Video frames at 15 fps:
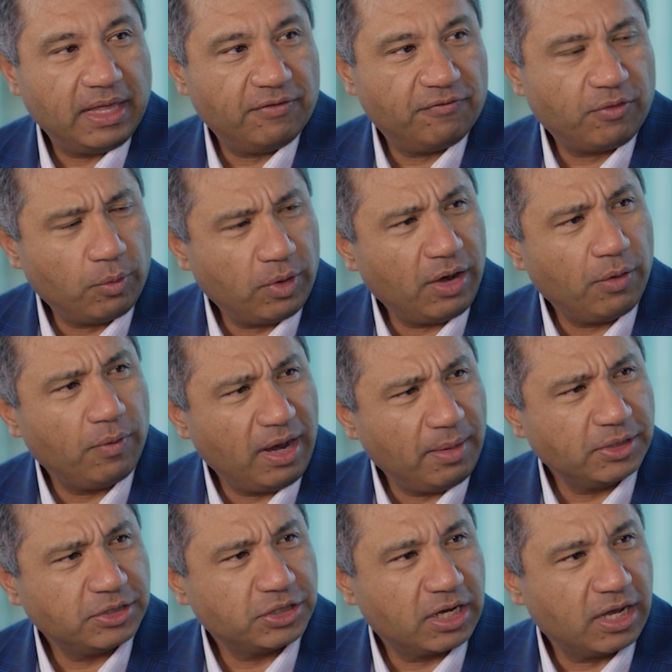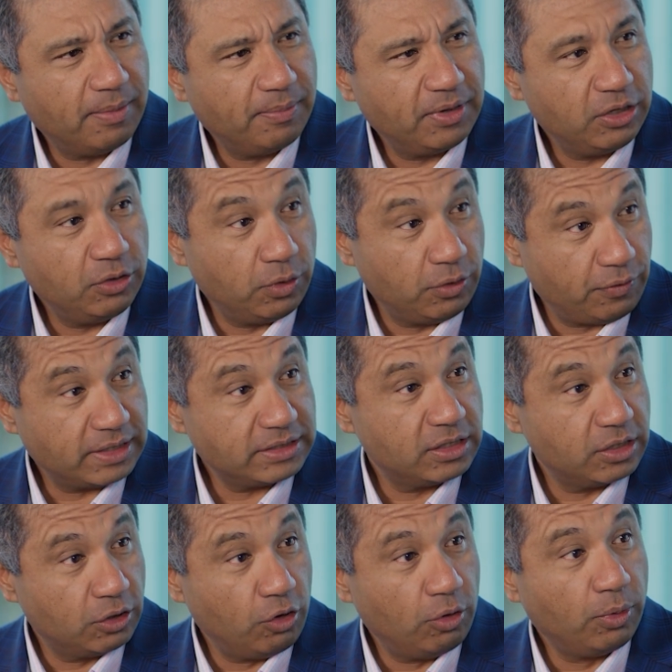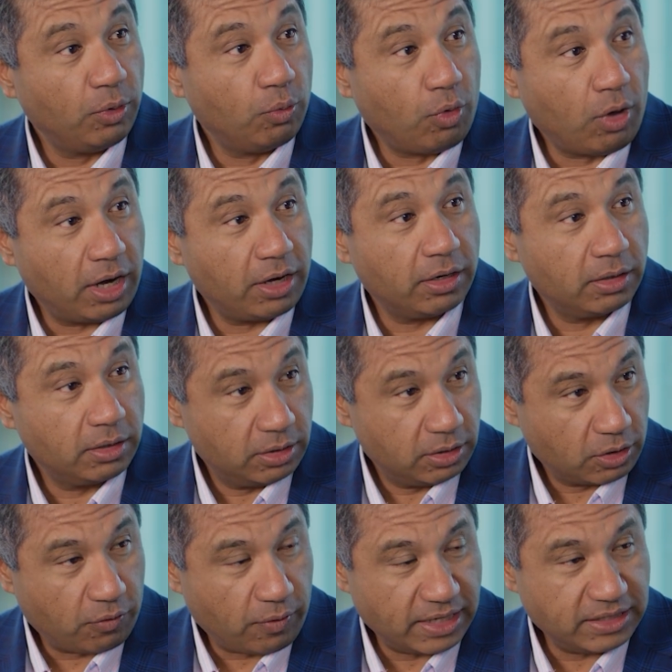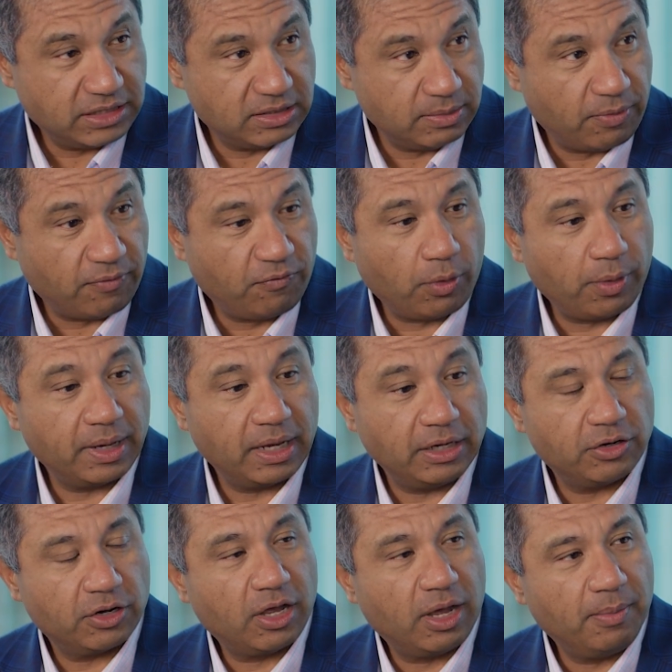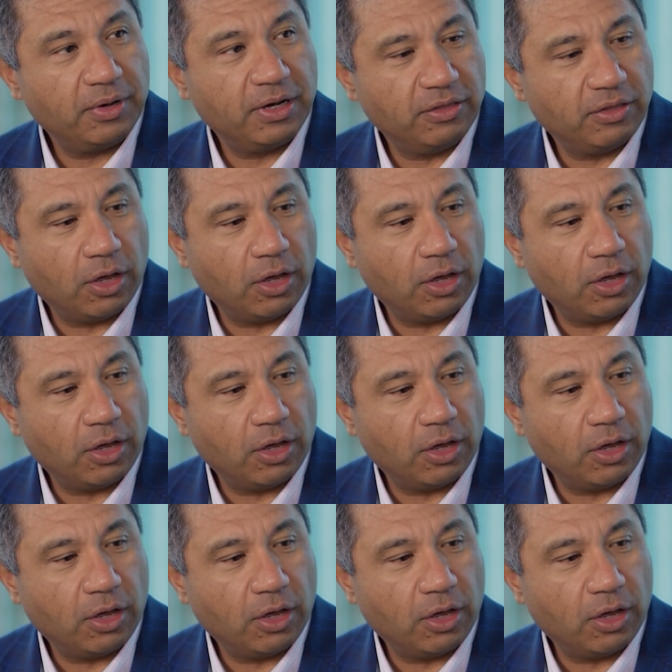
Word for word: and from what I read about your company, you address the global water crisis. And before we get in your company,